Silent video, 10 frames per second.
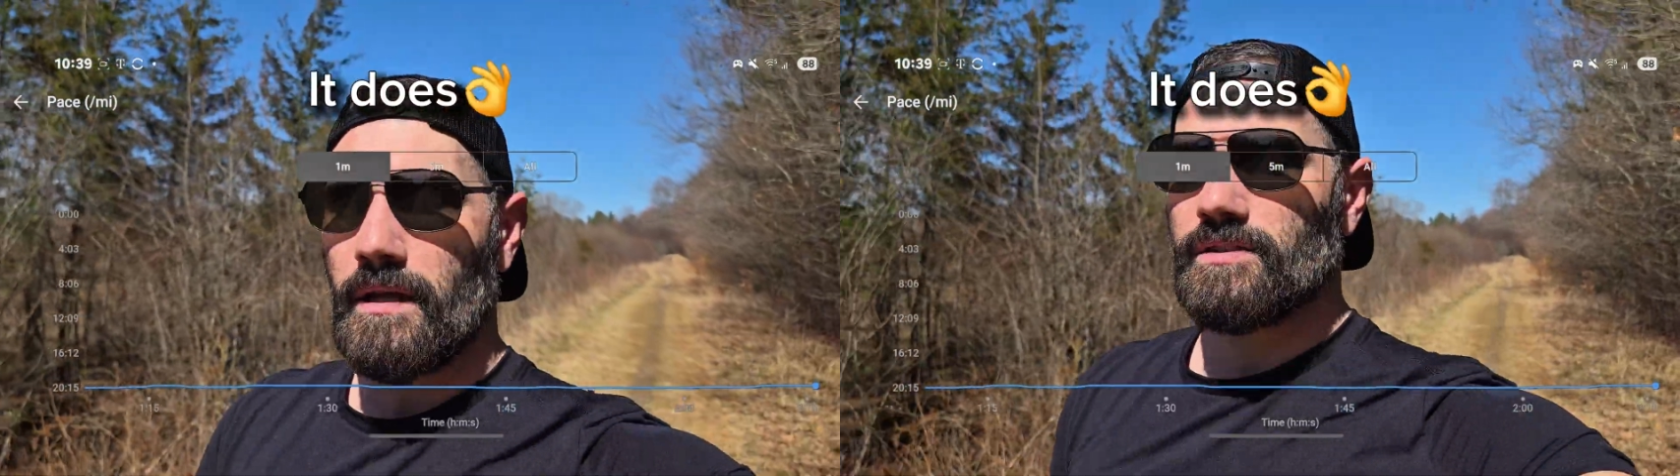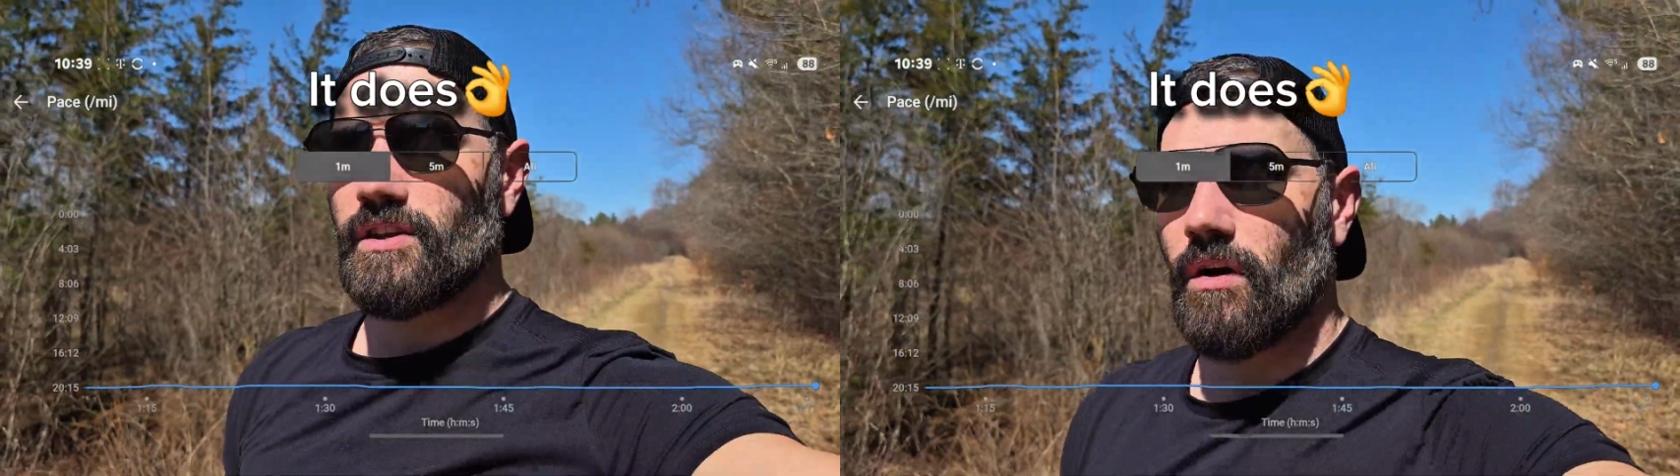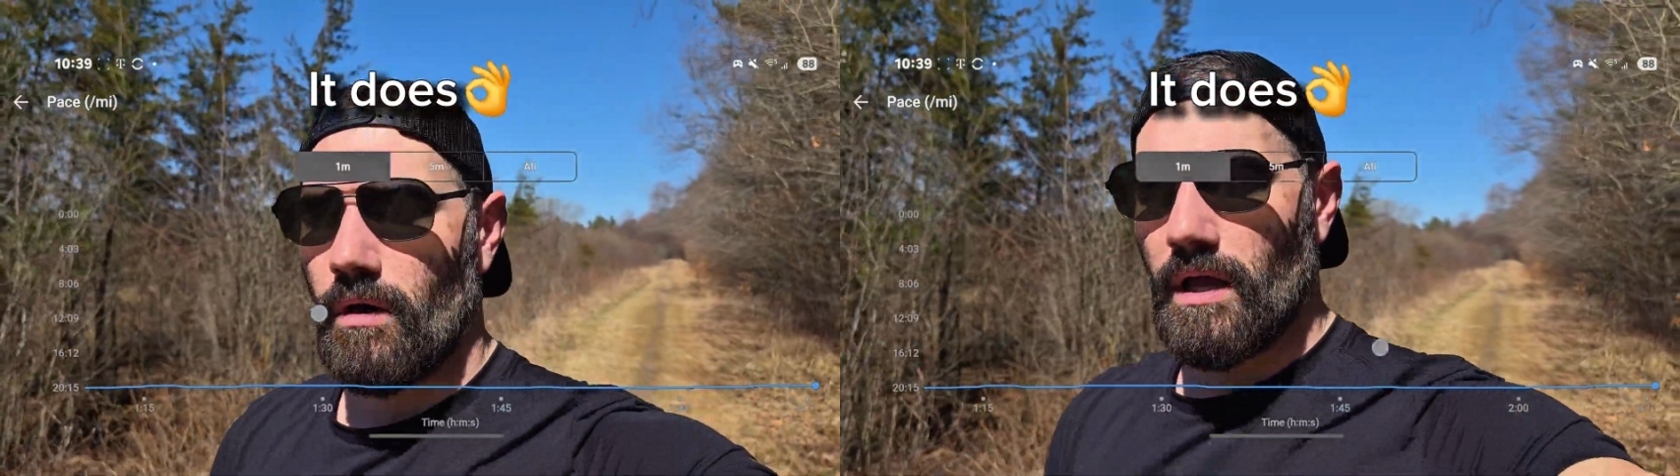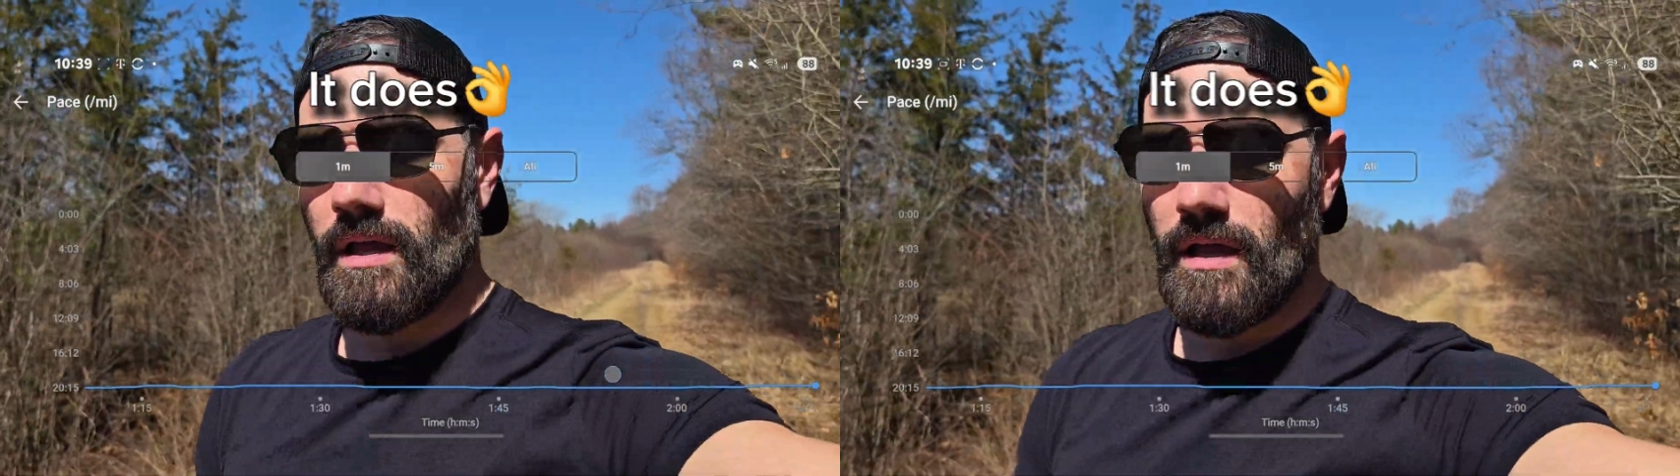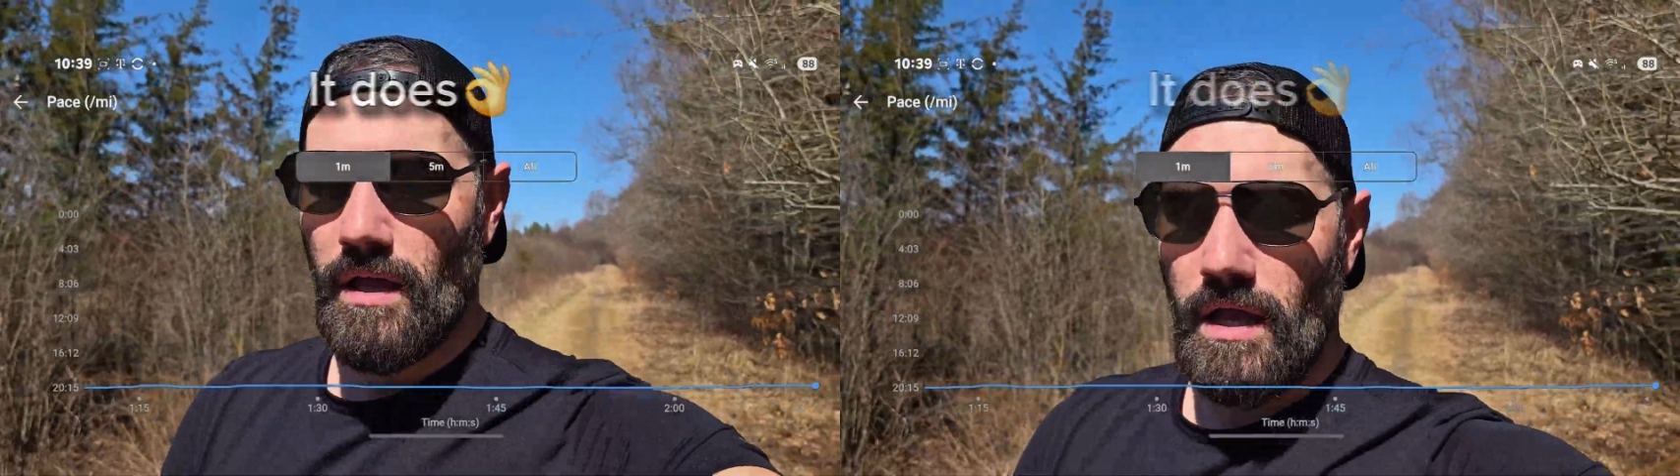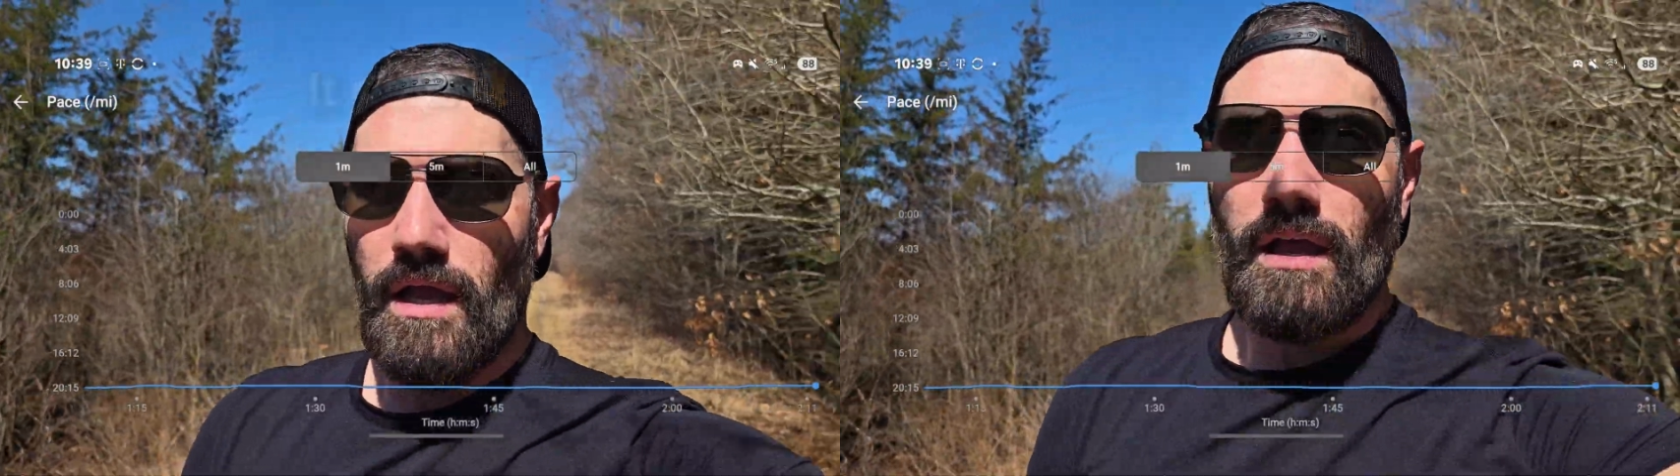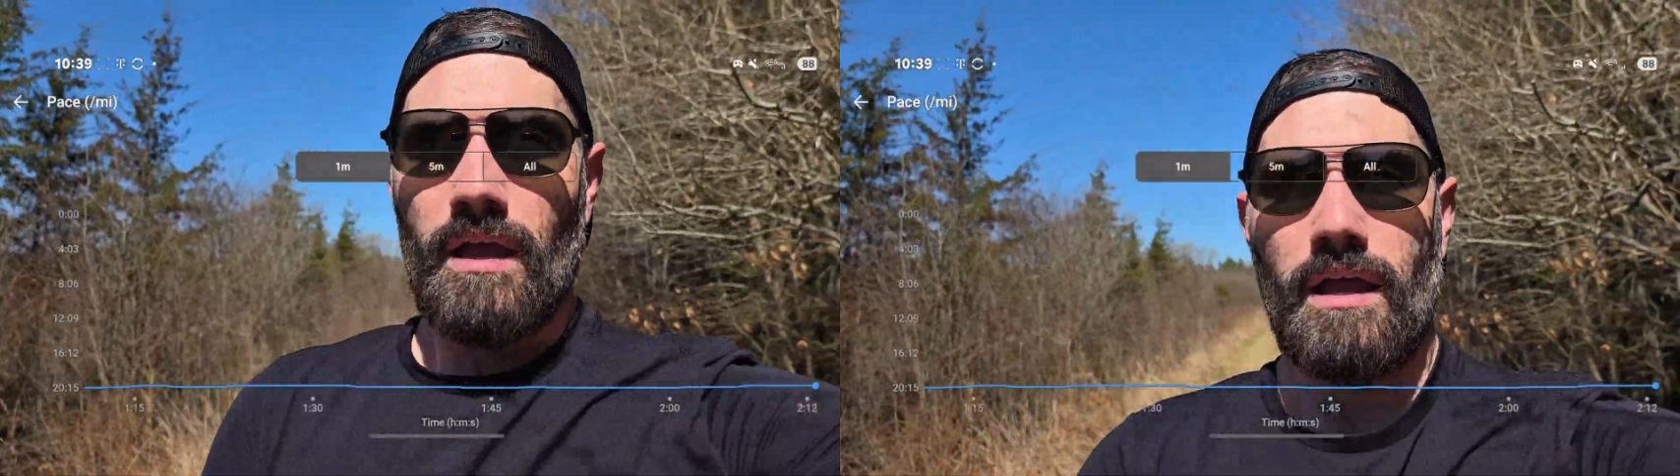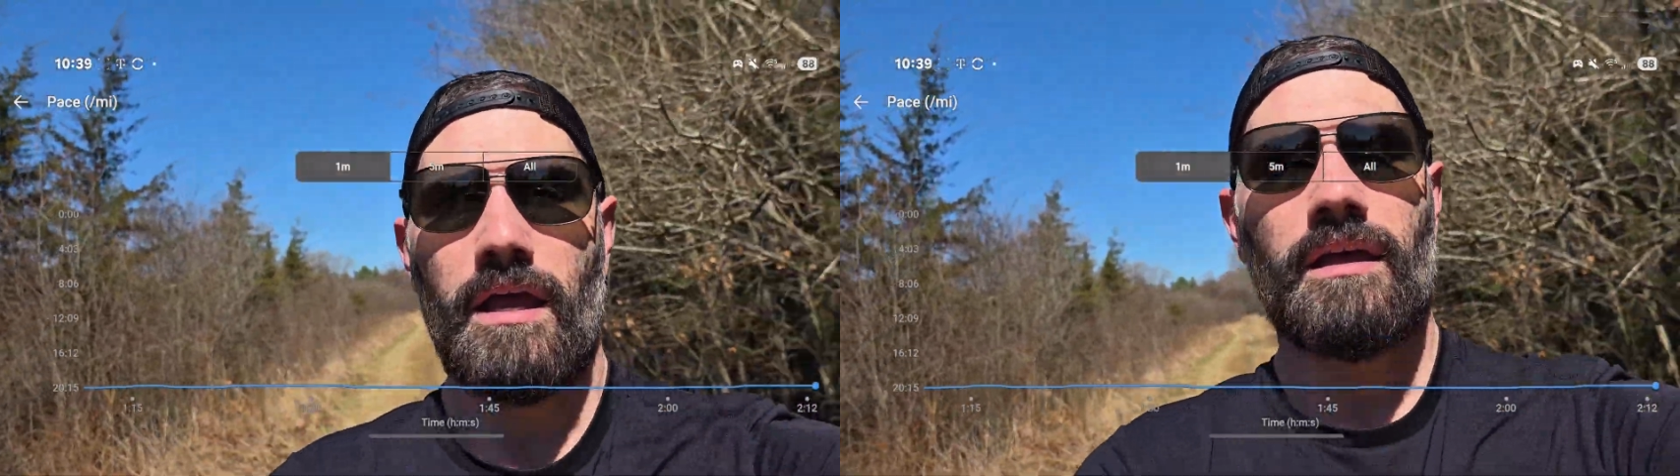So
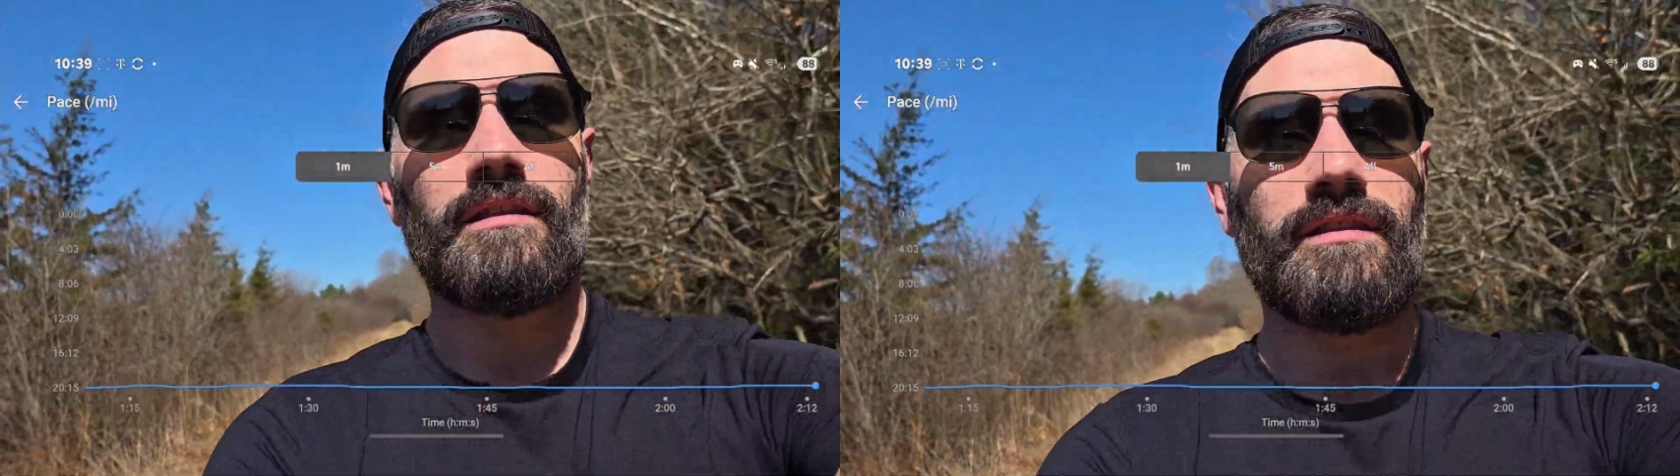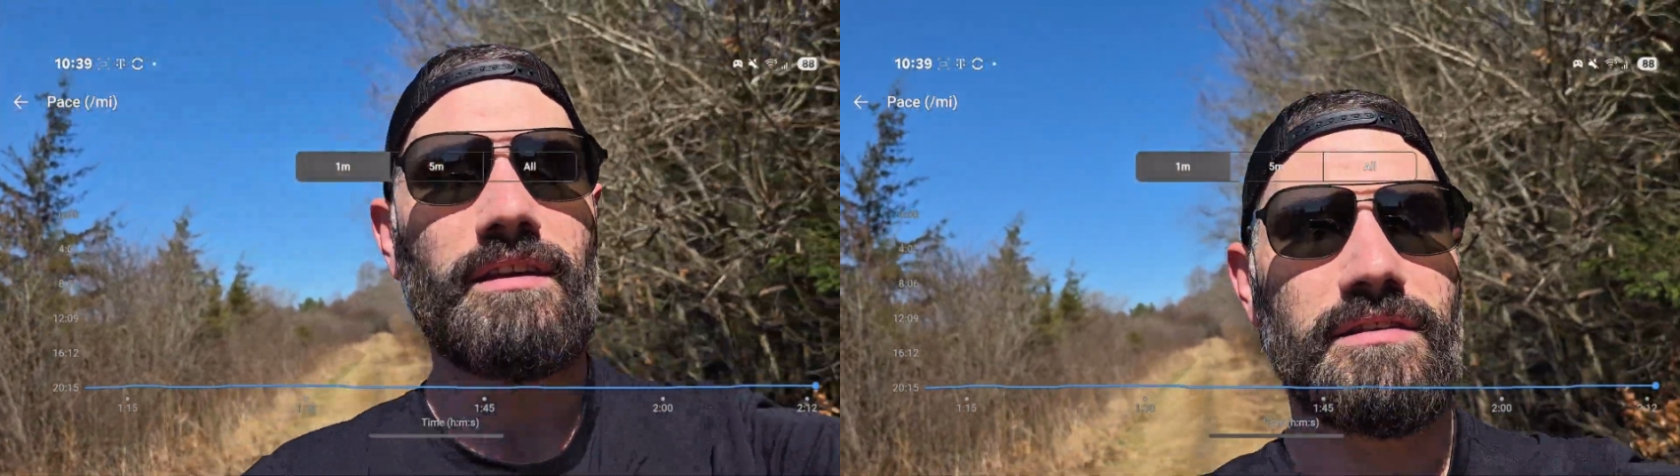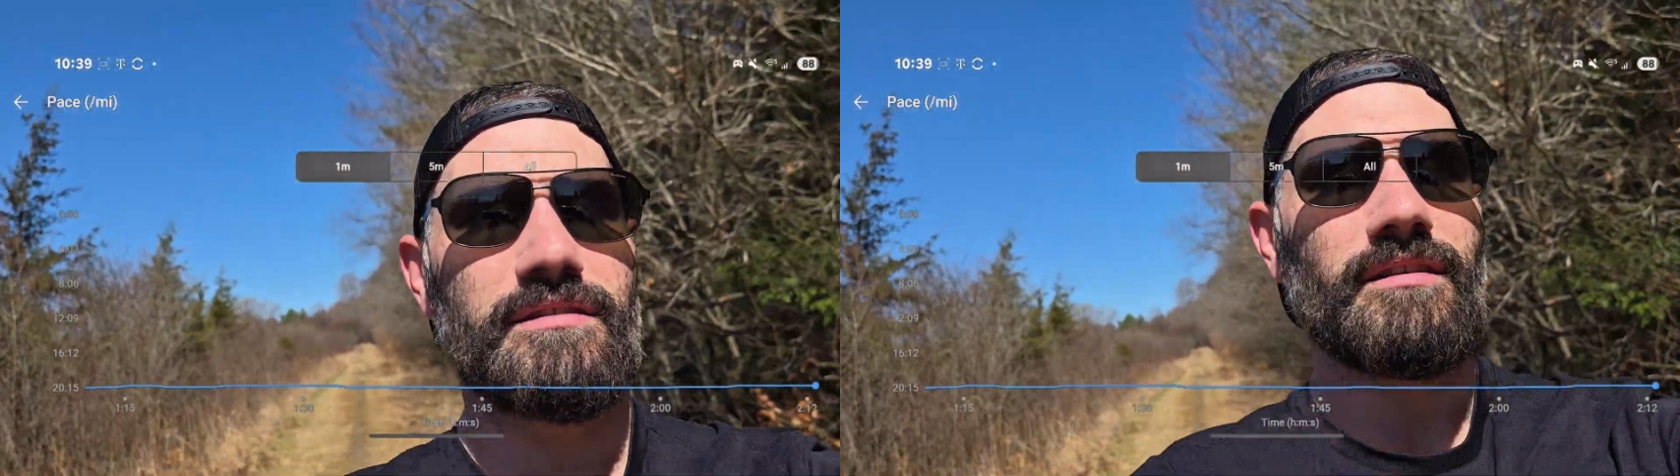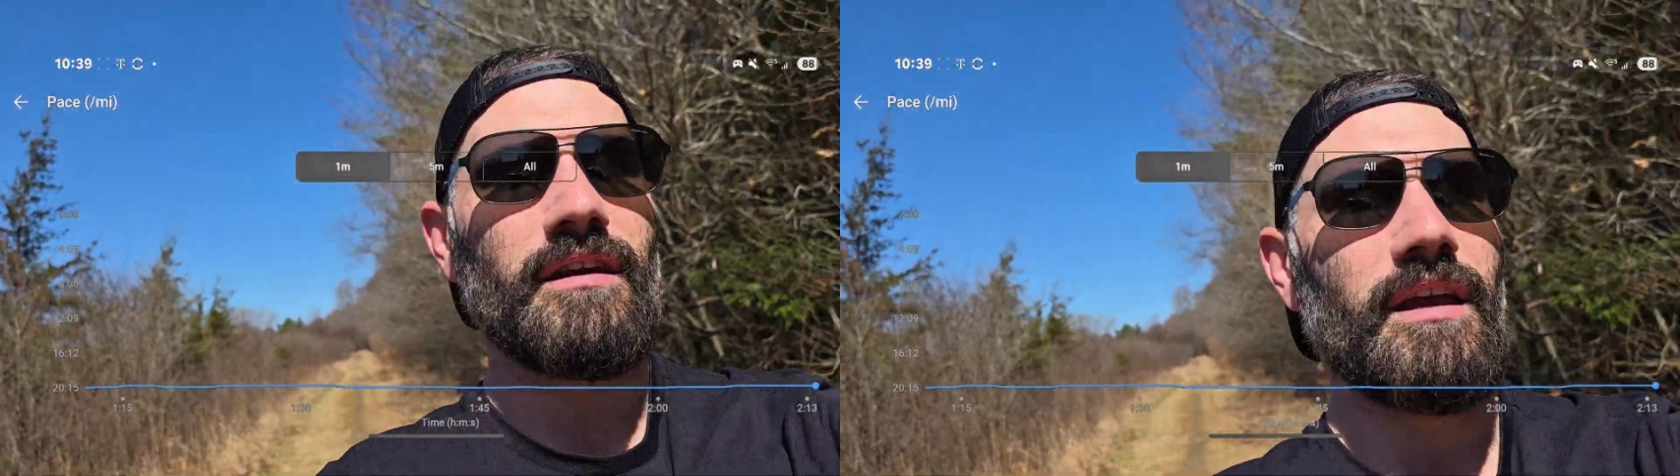these,